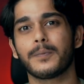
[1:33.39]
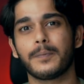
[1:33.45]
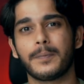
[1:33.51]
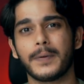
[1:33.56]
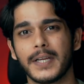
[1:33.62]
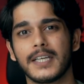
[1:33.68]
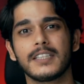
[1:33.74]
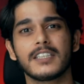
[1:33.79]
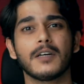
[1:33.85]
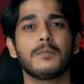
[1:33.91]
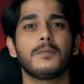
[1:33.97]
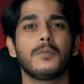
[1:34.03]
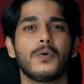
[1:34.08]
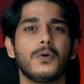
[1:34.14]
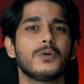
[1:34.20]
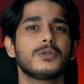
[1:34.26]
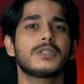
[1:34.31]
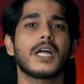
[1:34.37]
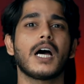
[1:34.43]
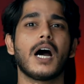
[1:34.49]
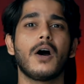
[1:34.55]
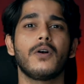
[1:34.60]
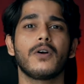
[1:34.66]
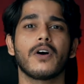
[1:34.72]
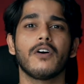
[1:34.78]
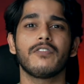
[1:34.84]
bring the most
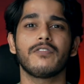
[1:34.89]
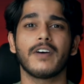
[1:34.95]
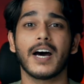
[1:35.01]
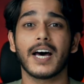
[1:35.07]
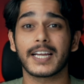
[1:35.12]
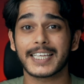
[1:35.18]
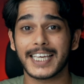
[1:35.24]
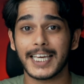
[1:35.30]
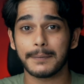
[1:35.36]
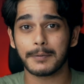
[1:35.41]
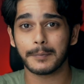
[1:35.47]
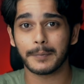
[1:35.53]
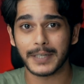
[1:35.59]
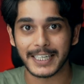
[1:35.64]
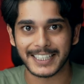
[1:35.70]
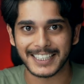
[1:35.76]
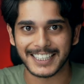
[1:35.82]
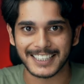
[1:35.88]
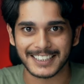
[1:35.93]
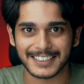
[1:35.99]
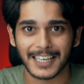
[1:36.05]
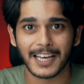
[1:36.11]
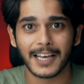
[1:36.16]
out of our capabilities.